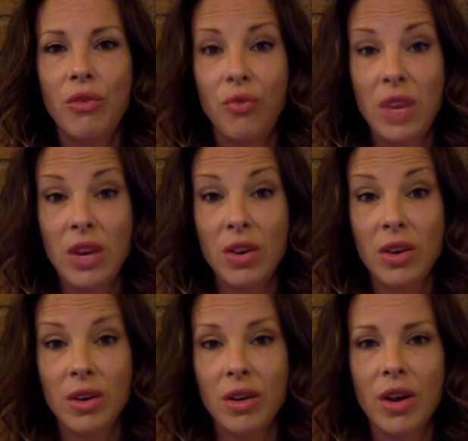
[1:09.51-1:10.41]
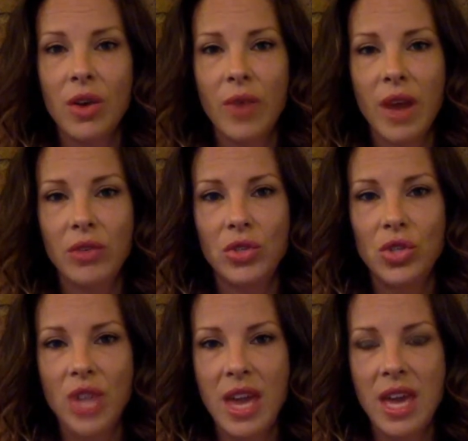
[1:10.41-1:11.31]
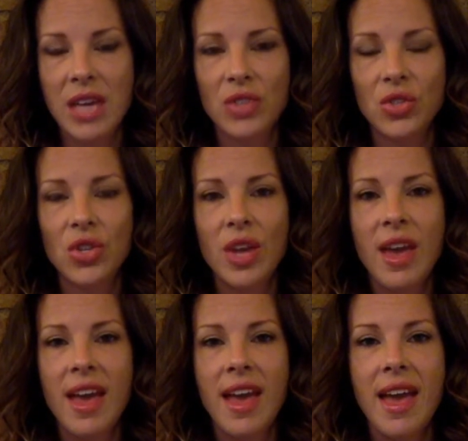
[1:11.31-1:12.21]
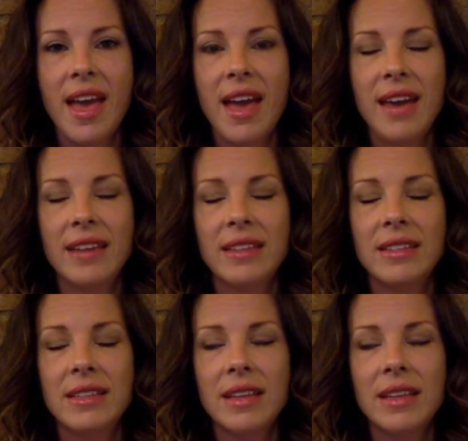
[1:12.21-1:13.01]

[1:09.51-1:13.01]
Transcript: fear around change. And